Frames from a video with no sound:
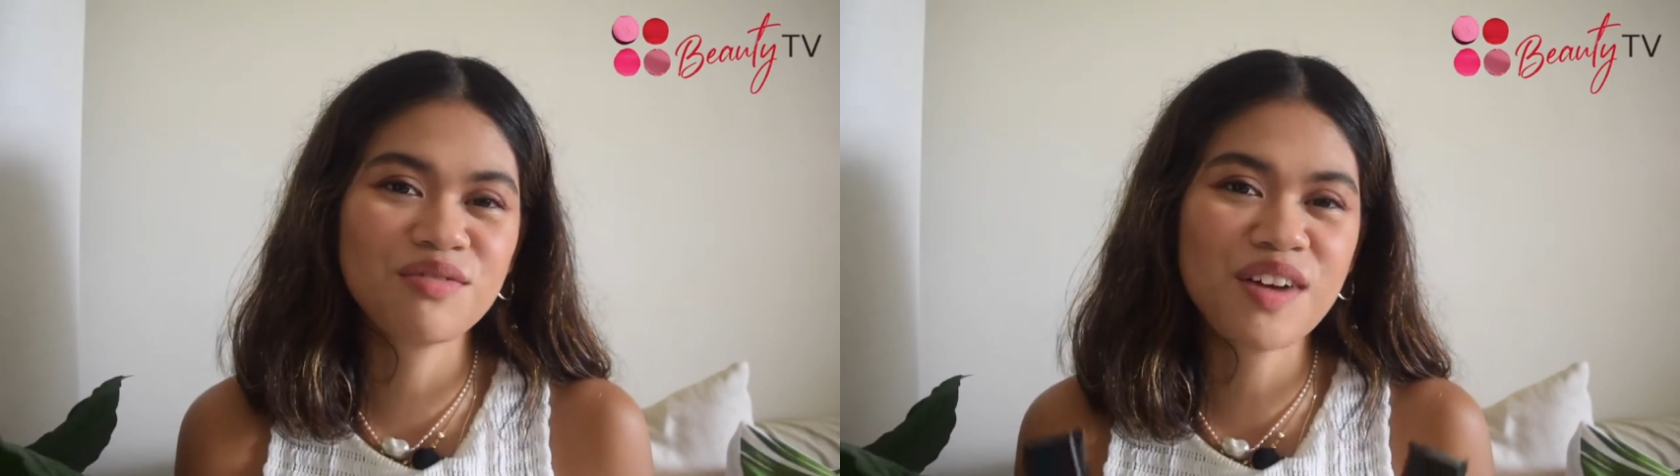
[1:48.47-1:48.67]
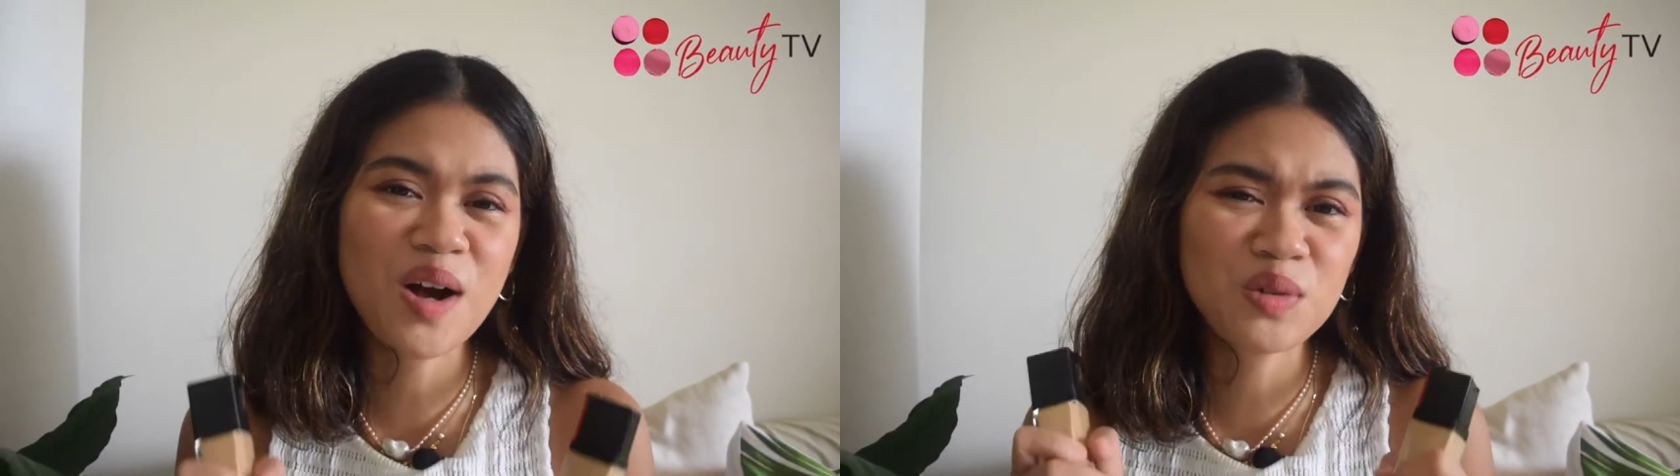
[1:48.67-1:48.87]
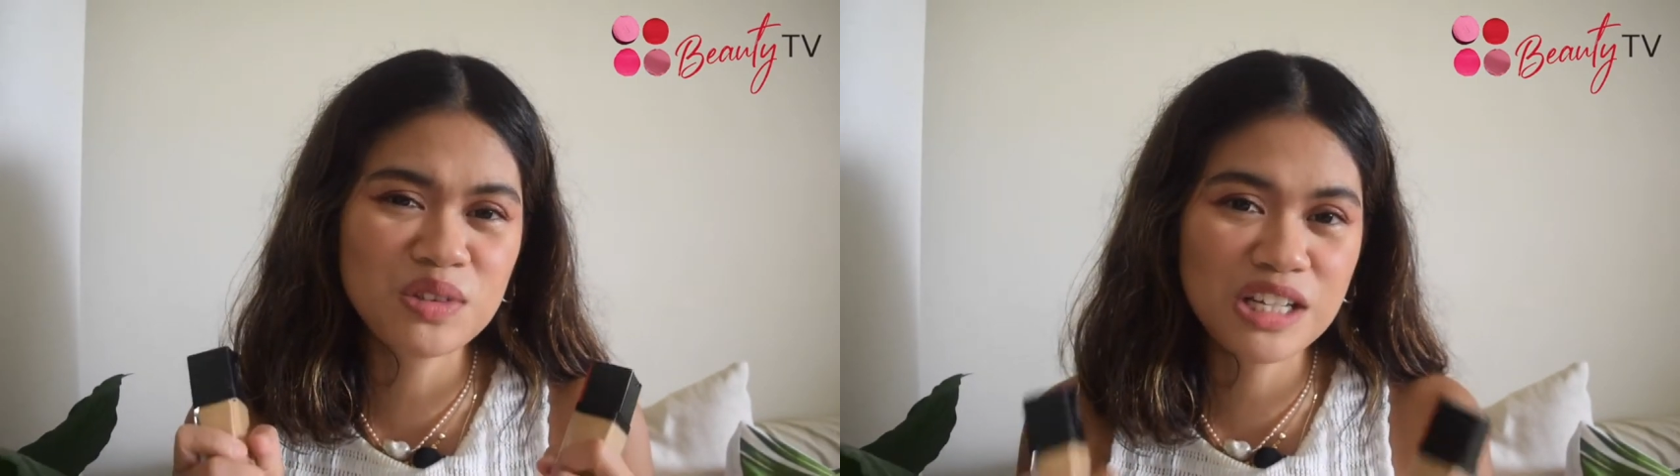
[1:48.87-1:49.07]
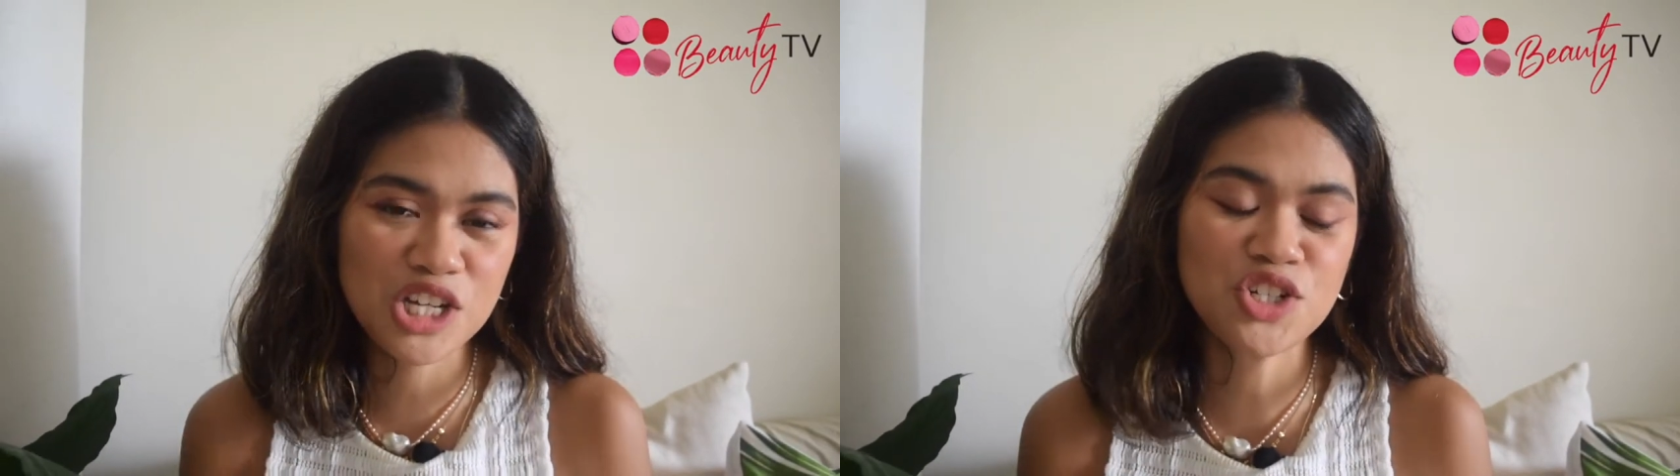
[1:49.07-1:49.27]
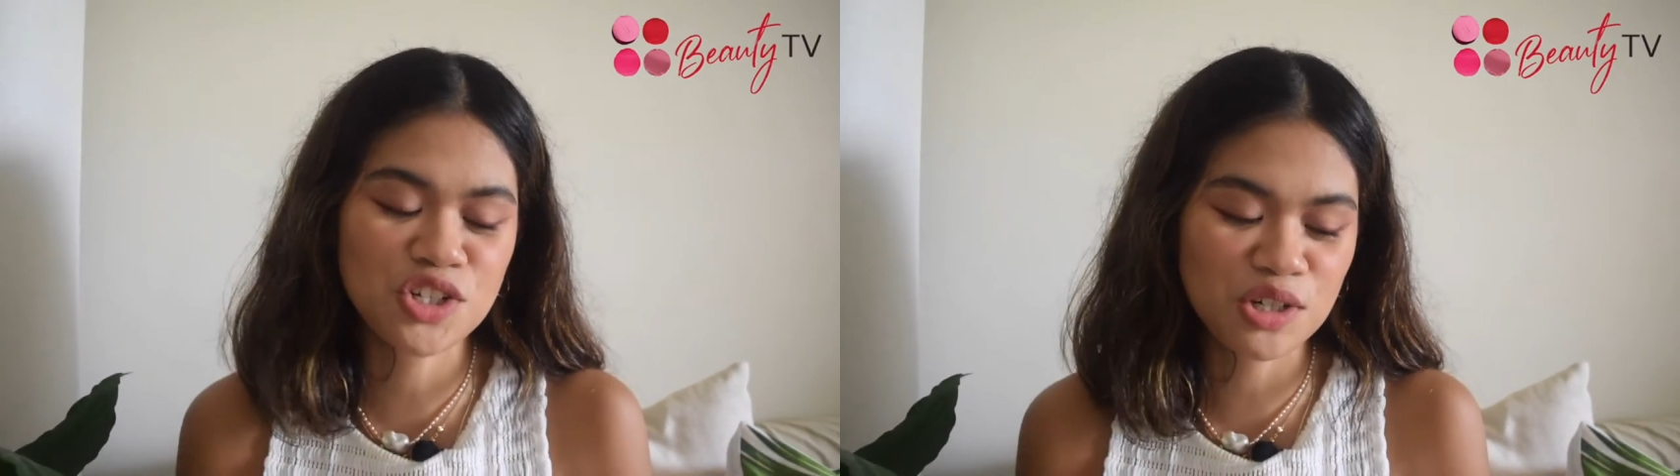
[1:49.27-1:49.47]

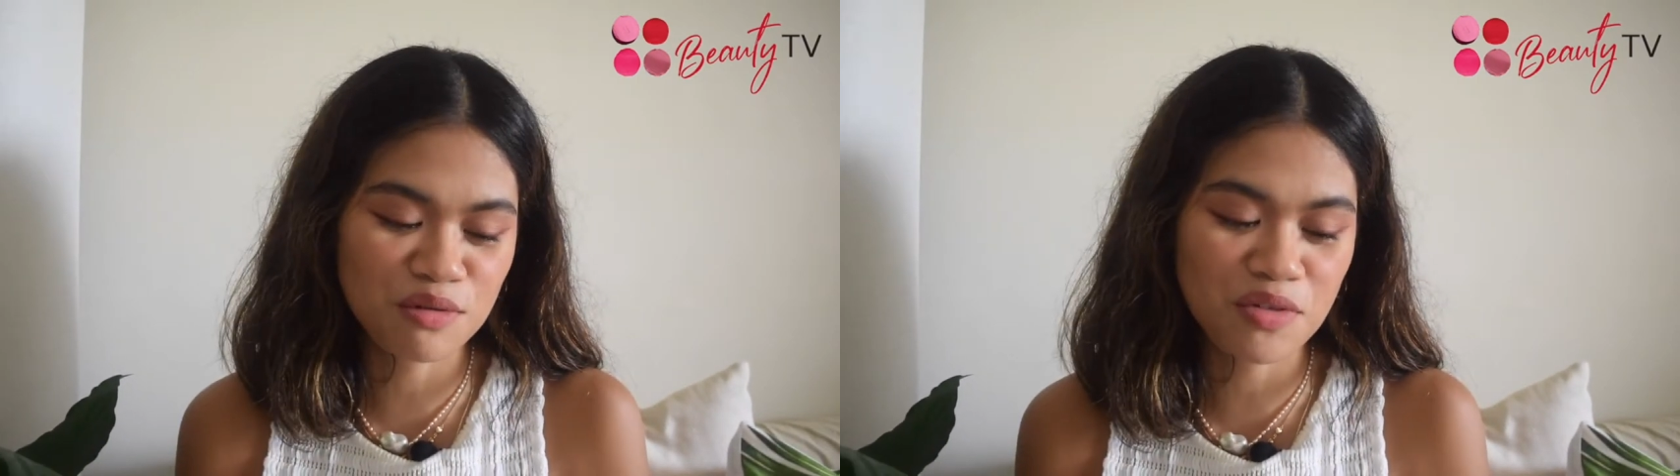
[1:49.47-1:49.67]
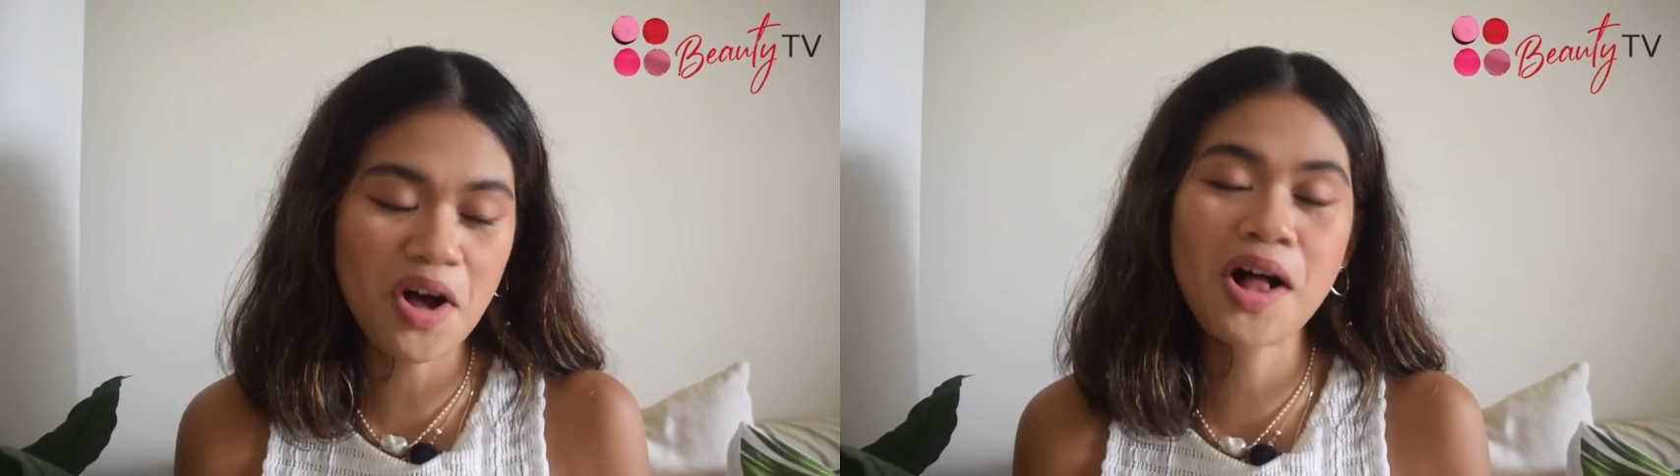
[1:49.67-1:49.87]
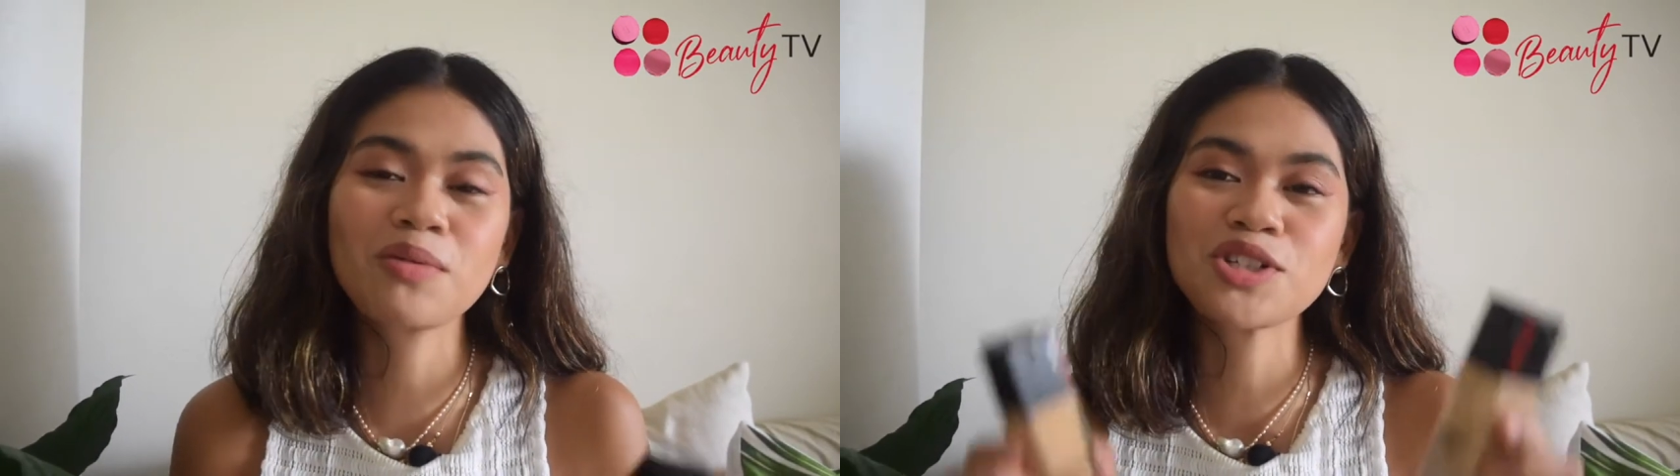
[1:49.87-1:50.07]
foundation of all.